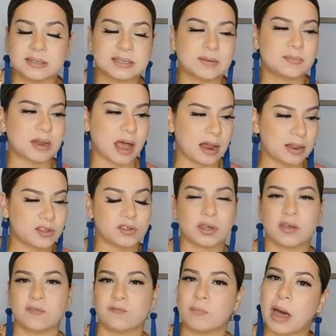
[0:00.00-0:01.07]
some knowledge
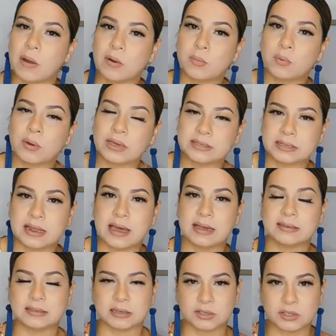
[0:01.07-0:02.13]
of PowerPoint
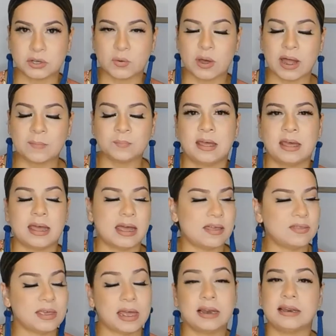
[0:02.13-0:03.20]
slides and so on.
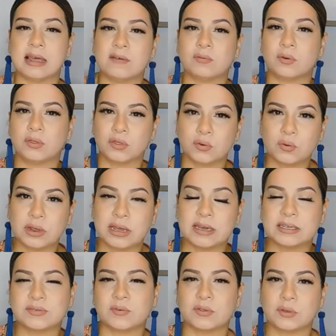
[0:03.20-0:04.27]
And then level 3
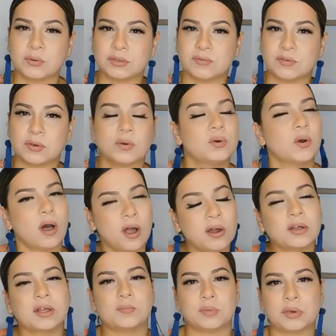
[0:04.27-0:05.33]
is for those of you who are
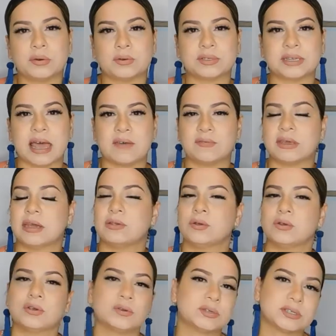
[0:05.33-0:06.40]
computer savvy and you're
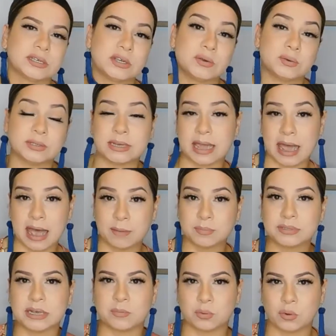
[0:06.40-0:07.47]
used to using
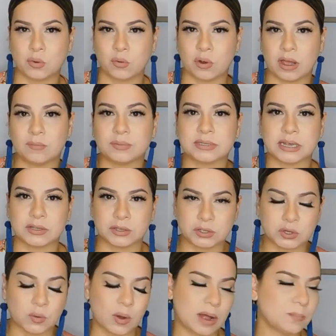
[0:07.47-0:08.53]
apps and programs and
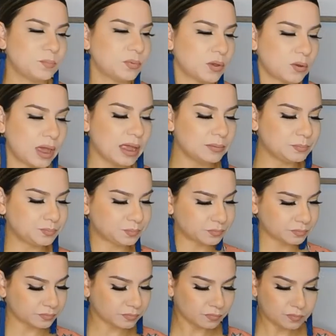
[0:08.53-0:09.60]
so on, okay?
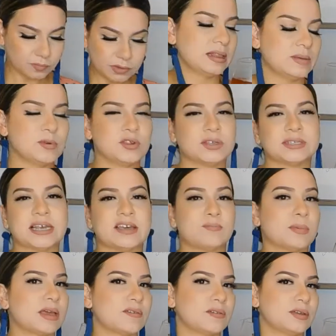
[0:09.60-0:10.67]
Let me just have
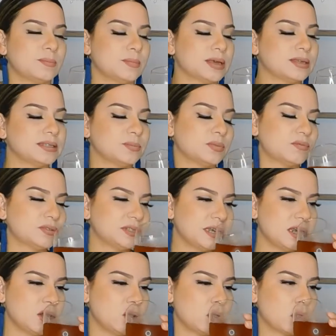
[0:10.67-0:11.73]
my sip of tea.